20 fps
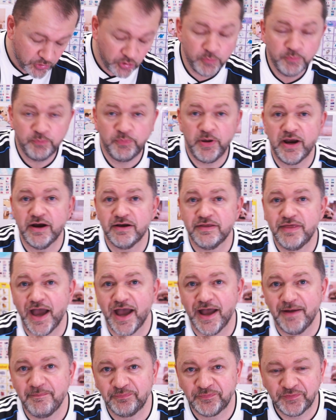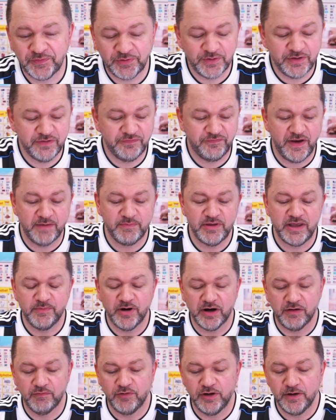compare that to the Family
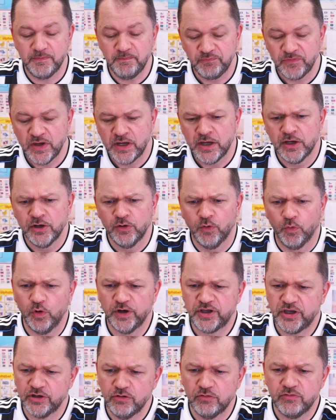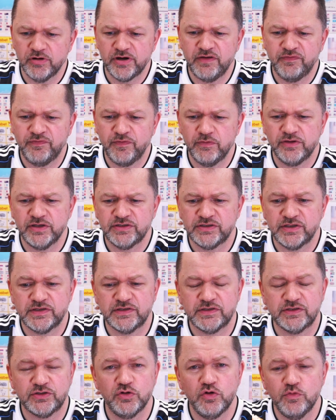Mart one. Oh, I can already feel this is
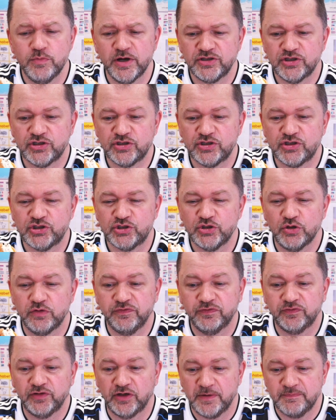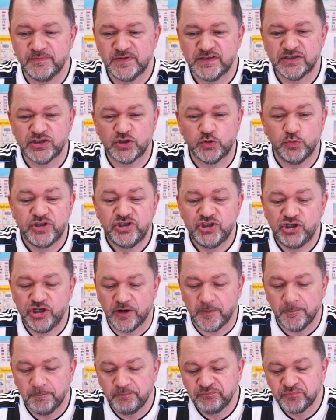so much softer and
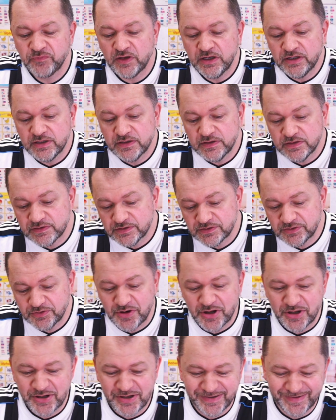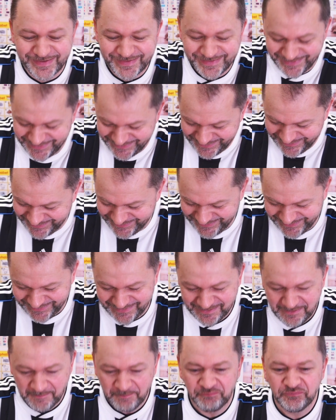squidgier. So
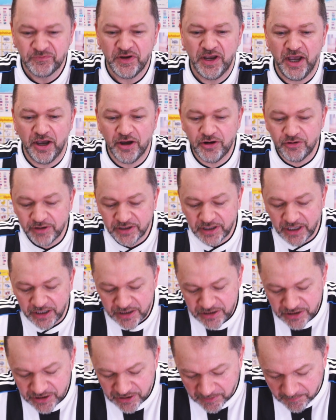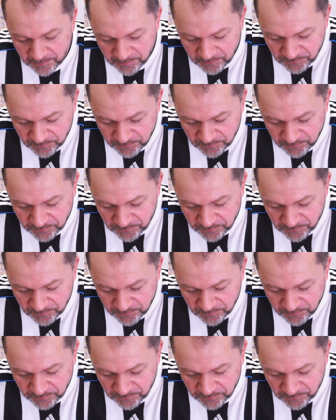how do I get in here?